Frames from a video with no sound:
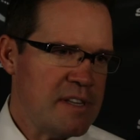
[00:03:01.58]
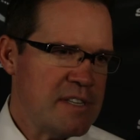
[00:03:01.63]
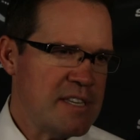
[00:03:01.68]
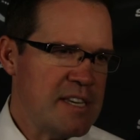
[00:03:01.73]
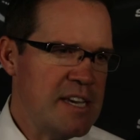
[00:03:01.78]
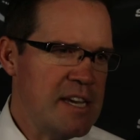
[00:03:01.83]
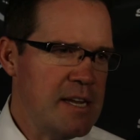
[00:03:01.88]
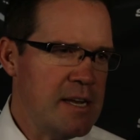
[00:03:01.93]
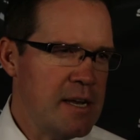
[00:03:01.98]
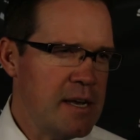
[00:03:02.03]
it's
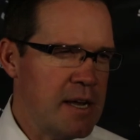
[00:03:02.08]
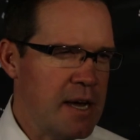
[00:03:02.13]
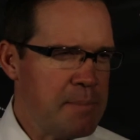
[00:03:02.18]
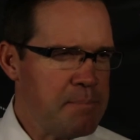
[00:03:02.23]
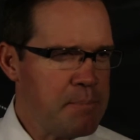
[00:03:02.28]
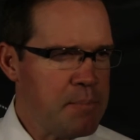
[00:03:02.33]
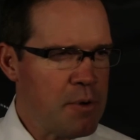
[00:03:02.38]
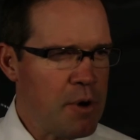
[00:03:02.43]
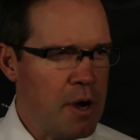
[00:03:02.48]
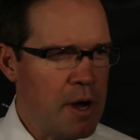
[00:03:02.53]
heated
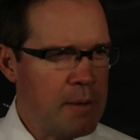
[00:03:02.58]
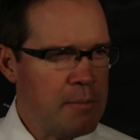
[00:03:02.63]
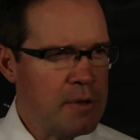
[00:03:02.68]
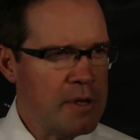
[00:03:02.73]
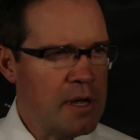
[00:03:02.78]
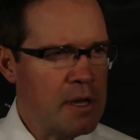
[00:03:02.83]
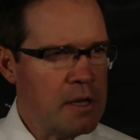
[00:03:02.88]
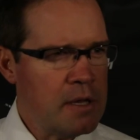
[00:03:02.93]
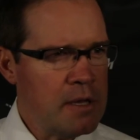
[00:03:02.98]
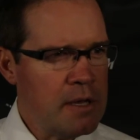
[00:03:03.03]
up
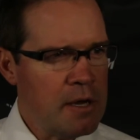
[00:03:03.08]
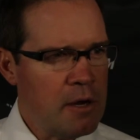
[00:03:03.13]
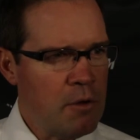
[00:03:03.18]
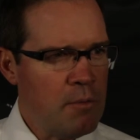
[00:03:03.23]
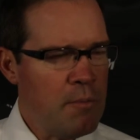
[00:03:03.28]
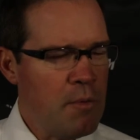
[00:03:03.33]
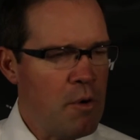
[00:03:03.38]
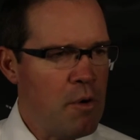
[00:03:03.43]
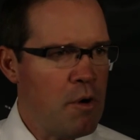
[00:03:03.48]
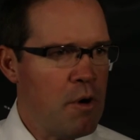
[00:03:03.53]
probably a
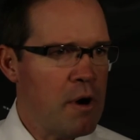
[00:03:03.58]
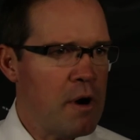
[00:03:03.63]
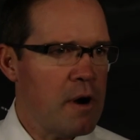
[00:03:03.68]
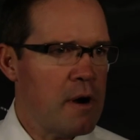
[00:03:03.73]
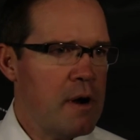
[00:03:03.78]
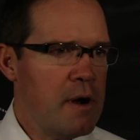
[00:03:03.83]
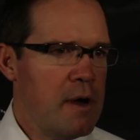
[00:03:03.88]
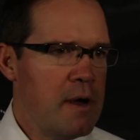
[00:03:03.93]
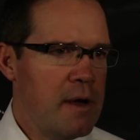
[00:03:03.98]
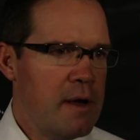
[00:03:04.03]
little
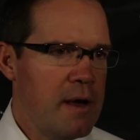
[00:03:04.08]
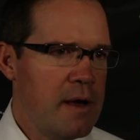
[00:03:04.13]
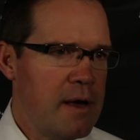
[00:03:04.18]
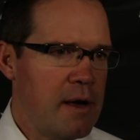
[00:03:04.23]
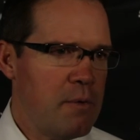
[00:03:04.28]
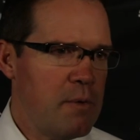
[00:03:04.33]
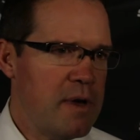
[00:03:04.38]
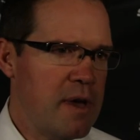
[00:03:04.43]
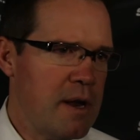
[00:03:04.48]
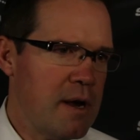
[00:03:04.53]
more.
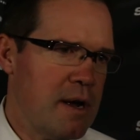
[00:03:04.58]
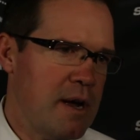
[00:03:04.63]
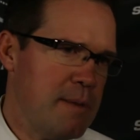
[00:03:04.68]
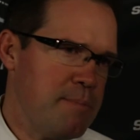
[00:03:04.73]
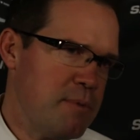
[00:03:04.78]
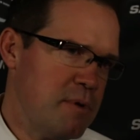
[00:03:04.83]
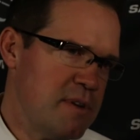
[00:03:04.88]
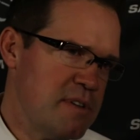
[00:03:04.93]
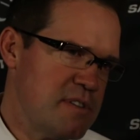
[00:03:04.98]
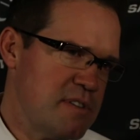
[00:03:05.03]
Uh, we had a
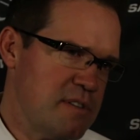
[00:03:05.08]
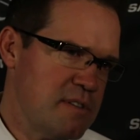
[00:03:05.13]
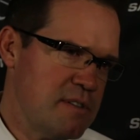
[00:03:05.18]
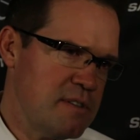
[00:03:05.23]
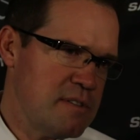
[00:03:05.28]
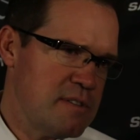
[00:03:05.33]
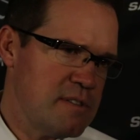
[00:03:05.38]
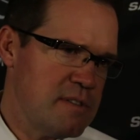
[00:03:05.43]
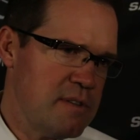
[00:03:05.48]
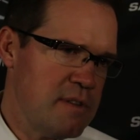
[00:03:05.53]
couple
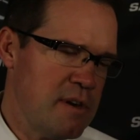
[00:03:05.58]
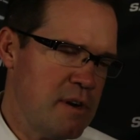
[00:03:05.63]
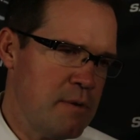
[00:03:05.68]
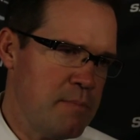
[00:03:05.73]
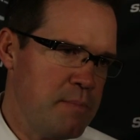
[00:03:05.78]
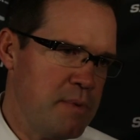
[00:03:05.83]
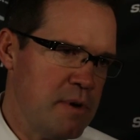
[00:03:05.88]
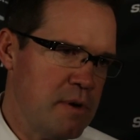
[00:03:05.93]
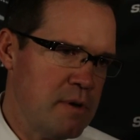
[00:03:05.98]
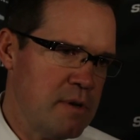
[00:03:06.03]
incidents in their
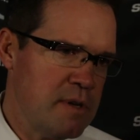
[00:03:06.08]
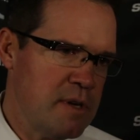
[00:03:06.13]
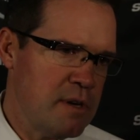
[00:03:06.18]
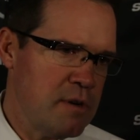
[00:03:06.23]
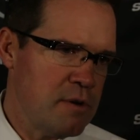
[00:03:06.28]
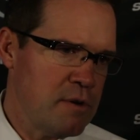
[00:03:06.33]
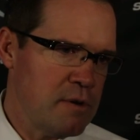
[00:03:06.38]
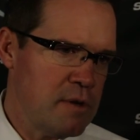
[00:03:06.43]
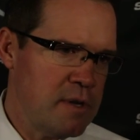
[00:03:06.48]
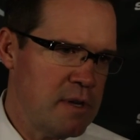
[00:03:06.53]
building
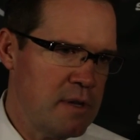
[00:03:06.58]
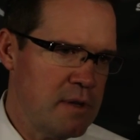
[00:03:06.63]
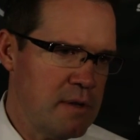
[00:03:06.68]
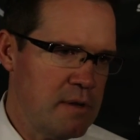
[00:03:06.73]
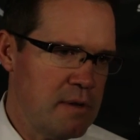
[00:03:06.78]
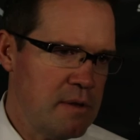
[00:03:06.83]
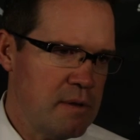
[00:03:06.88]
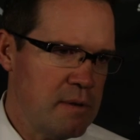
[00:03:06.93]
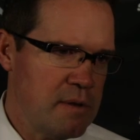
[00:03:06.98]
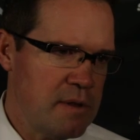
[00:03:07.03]
early in
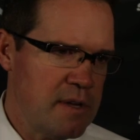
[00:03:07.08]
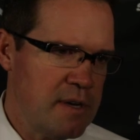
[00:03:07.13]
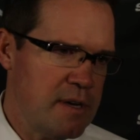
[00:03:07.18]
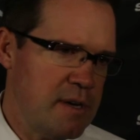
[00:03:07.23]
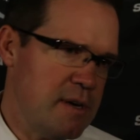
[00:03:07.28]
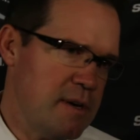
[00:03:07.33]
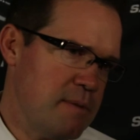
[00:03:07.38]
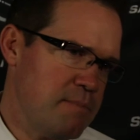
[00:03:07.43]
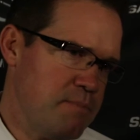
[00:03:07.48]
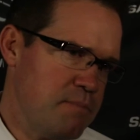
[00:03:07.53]

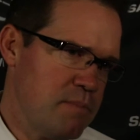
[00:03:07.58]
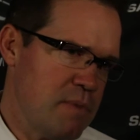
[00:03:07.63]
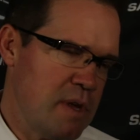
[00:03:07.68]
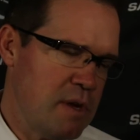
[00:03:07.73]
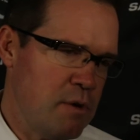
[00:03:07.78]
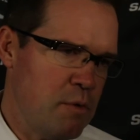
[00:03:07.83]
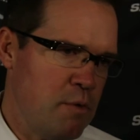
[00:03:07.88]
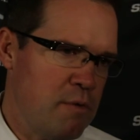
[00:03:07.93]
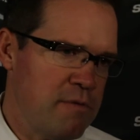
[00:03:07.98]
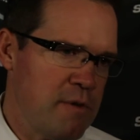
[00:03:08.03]
the,
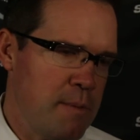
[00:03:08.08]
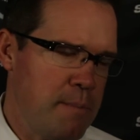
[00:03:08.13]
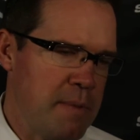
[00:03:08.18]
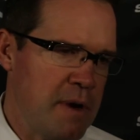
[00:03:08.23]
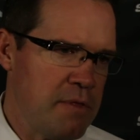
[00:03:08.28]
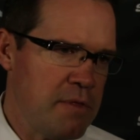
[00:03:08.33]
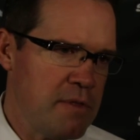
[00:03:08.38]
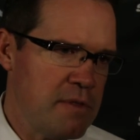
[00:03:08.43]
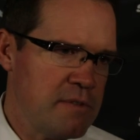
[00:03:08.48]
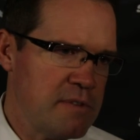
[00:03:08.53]
you know, over a
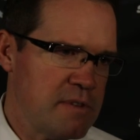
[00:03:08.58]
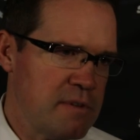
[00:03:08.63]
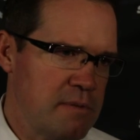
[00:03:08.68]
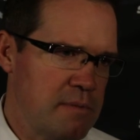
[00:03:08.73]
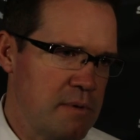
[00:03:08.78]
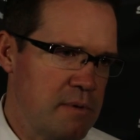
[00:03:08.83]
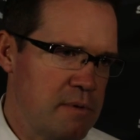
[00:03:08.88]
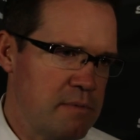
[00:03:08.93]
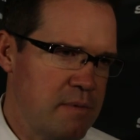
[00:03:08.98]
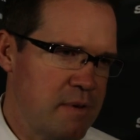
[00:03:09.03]
month
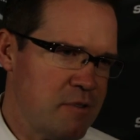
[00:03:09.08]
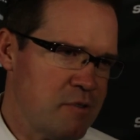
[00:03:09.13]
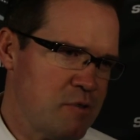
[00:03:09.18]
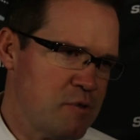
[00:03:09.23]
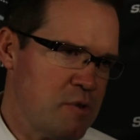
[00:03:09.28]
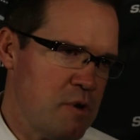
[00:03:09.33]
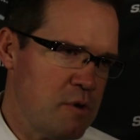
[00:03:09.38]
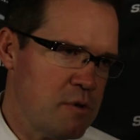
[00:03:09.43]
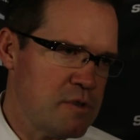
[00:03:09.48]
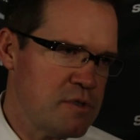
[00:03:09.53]

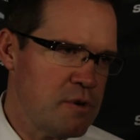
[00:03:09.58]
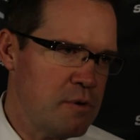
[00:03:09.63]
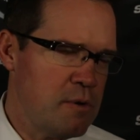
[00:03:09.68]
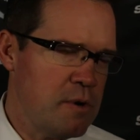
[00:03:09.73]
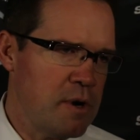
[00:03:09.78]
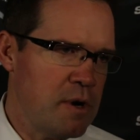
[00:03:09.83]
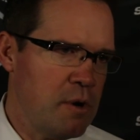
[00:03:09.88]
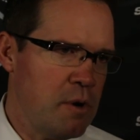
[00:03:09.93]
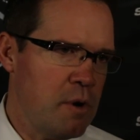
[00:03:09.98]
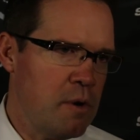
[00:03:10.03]
or so
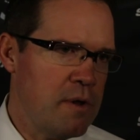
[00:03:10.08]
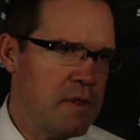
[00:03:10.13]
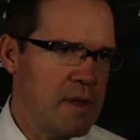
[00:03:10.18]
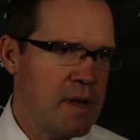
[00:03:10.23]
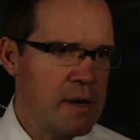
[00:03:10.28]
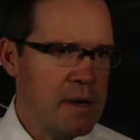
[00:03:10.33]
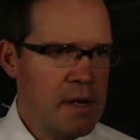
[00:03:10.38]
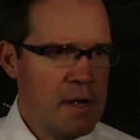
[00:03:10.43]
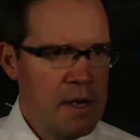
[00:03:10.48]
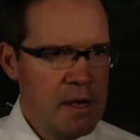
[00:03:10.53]
ago, and
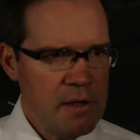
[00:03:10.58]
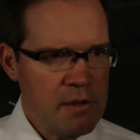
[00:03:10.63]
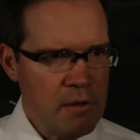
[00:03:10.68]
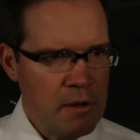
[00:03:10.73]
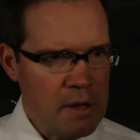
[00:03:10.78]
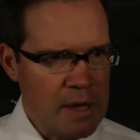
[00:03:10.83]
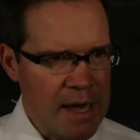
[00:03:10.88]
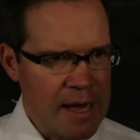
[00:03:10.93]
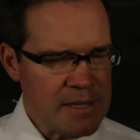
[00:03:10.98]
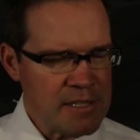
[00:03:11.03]
then you
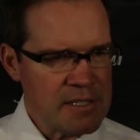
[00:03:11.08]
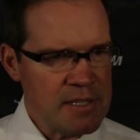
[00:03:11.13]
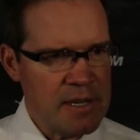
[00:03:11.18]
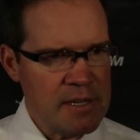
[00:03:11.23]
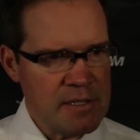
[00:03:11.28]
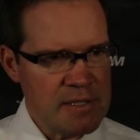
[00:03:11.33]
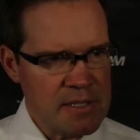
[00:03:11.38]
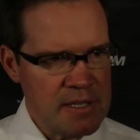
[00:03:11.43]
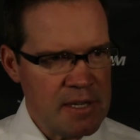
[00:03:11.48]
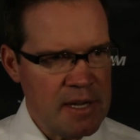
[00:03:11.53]
know last
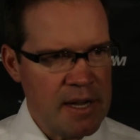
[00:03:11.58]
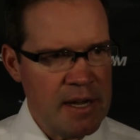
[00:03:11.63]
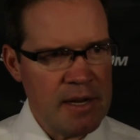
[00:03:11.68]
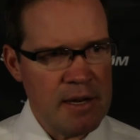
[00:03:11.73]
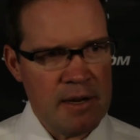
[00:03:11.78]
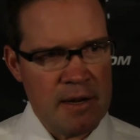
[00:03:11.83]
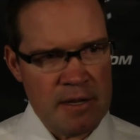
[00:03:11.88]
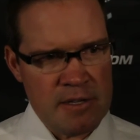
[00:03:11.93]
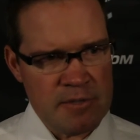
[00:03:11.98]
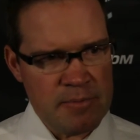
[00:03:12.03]
night and
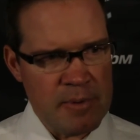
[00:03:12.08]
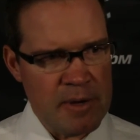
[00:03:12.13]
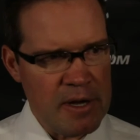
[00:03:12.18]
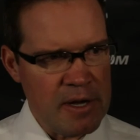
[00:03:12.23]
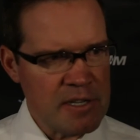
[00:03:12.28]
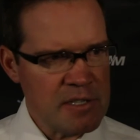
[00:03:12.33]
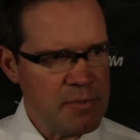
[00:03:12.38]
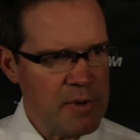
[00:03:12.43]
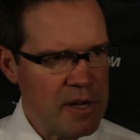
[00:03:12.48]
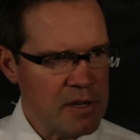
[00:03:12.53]
tonight, and I
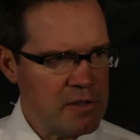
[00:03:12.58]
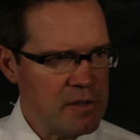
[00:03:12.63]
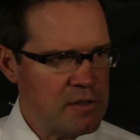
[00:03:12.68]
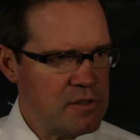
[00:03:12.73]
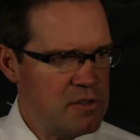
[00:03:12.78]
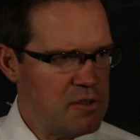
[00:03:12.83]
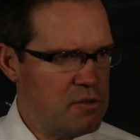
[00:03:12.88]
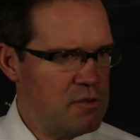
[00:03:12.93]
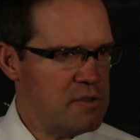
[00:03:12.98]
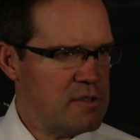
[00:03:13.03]
expect on
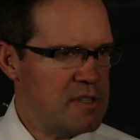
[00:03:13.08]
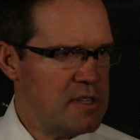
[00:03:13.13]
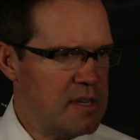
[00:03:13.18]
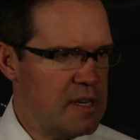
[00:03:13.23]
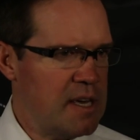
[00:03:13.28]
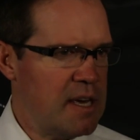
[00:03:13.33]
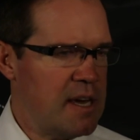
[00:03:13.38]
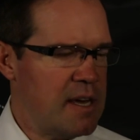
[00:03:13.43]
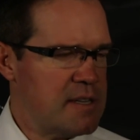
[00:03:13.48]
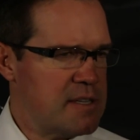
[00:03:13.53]
Tuesday
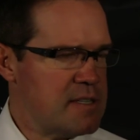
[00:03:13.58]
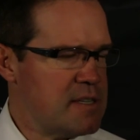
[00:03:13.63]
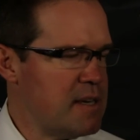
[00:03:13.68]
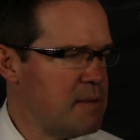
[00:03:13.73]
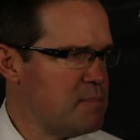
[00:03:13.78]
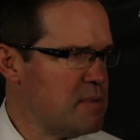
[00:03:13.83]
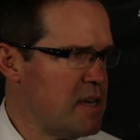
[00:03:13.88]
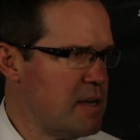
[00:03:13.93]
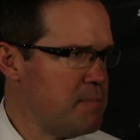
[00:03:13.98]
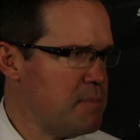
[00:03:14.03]
again,
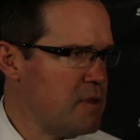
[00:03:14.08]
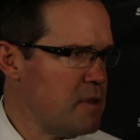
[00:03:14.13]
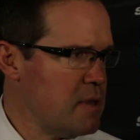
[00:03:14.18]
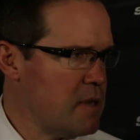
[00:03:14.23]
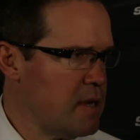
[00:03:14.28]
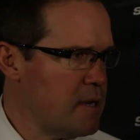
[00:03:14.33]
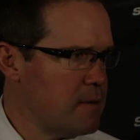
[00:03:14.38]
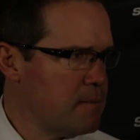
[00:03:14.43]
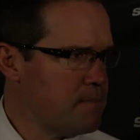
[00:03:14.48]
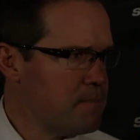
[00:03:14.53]
same type of
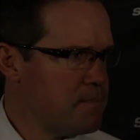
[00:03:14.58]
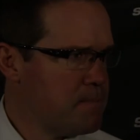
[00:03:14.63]
thing.